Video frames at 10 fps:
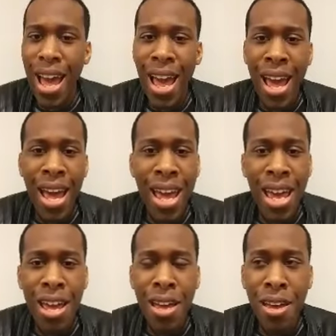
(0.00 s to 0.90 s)

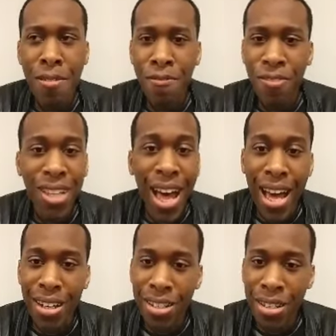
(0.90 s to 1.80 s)
A
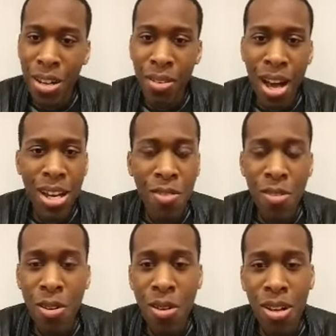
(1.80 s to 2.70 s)
flat. You know, I never
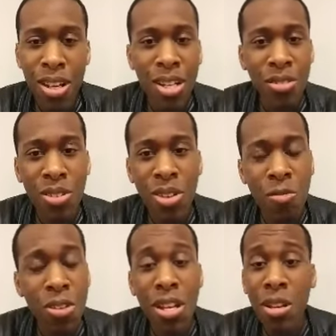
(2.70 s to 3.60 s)
heard a country
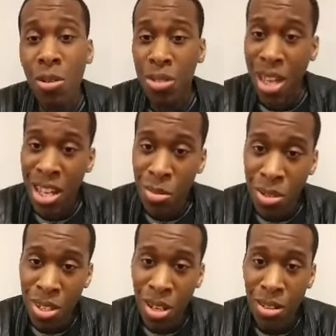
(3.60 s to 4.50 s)
song written in those keys in
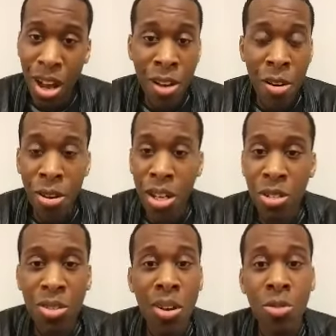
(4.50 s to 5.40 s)
particular. I heard
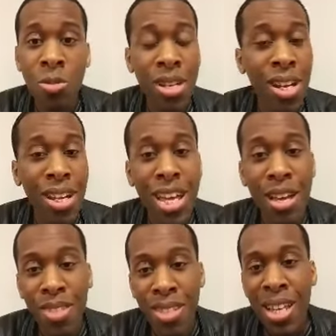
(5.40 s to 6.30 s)
country songs written in the key
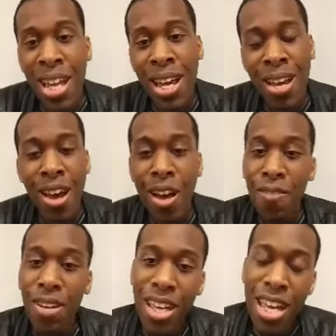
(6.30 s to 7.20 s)
of C,
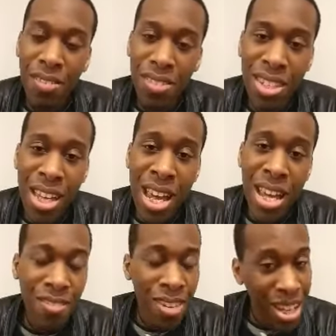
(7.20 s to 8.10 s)
written in the key of D,
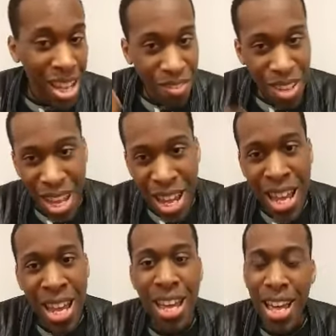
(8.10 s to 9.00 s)
written in the key of
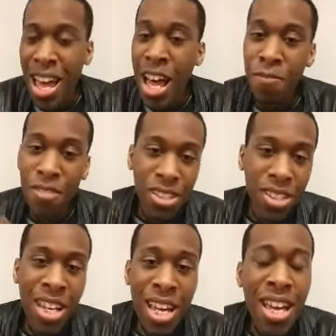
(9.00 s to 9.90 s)
E, F,
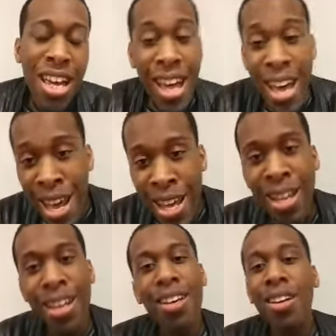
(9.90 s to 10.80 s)
G, A,
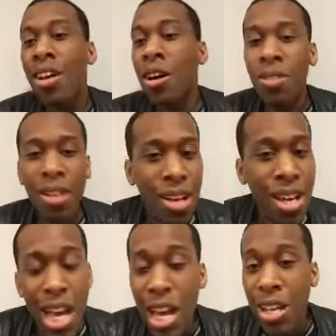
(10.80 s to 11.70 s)
you know,
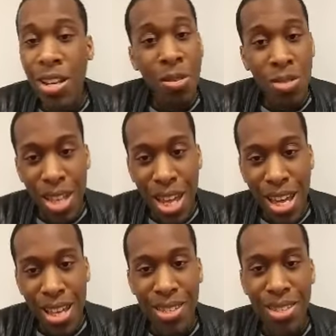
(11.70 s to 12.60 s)
in those
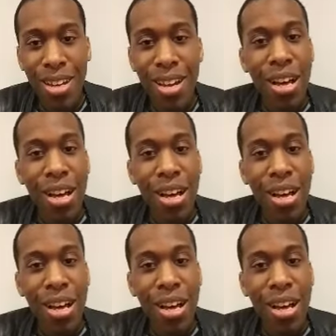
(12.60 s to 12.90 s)
keys.